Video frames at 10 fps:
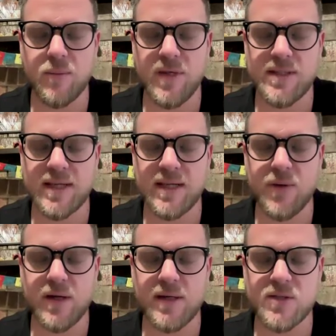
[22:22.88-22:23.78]
Basically,
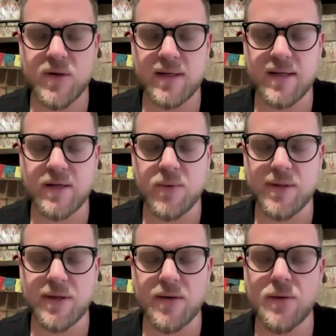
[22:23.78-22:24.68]
we are distracted
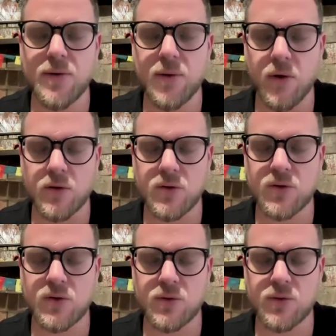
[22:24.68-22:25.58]
with
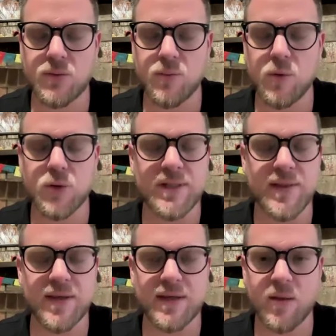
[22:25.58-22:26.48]
thoughts, mostly
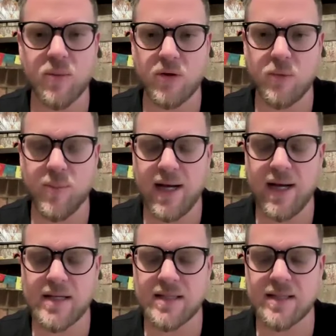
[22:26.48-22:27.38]
thinking about the
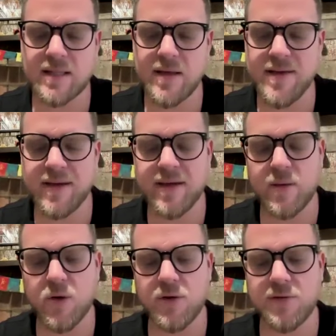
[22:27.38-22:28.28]
past, thinking
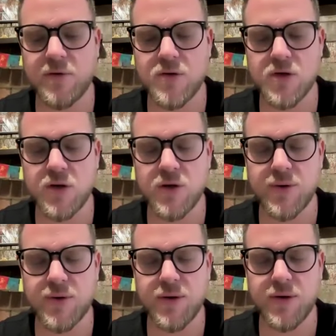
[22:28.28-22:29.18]
about the future.
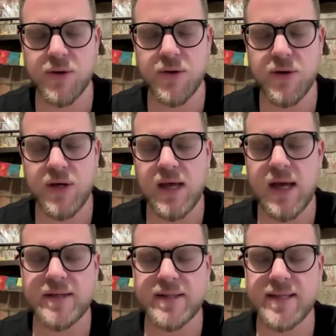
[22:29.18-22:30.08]

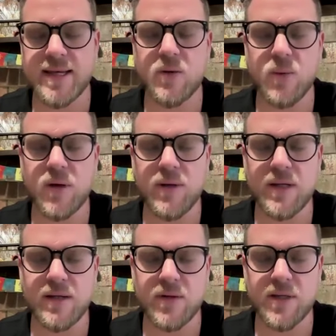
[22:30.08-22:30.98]
And the second way we
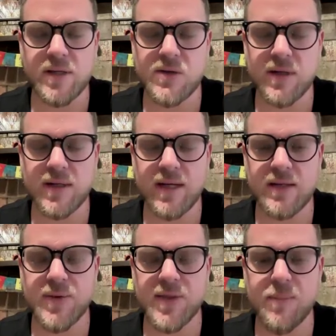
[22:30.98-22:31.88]
tend to get distracted
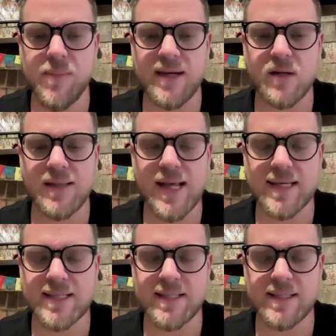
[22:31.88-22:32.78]
is with mental
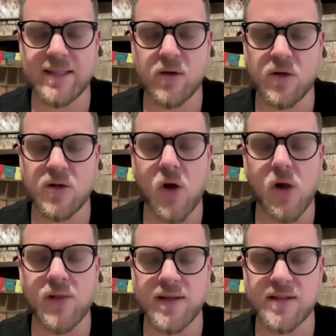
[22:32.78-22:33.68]
laxity or
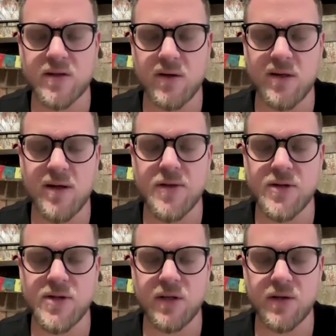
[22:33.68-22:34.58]
dullness or
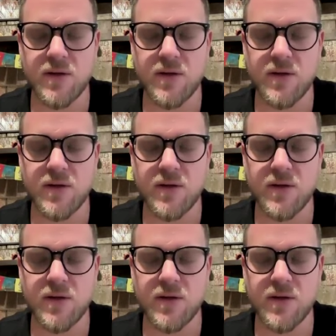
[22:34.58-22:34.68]
lethargy.